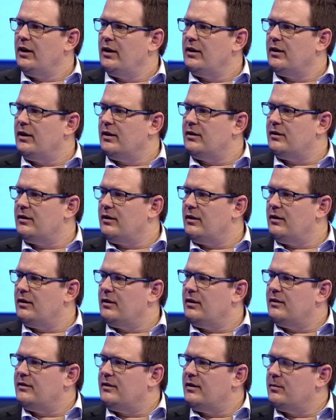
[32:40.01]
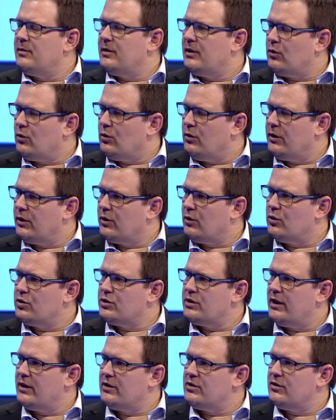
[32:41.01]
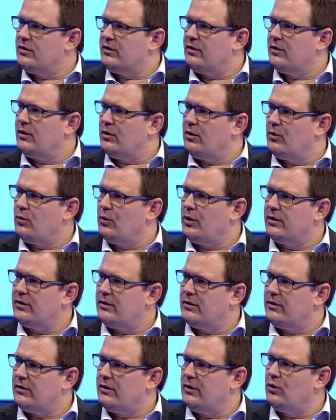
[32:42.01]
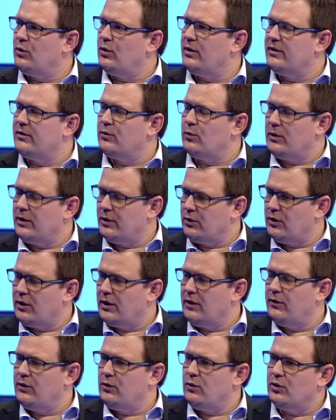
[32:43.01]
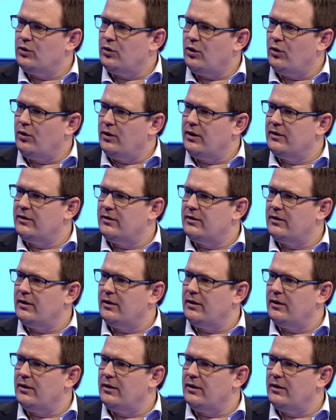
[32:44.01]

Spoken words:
Yet it seems that all negotiations, what the US is willing to give in return is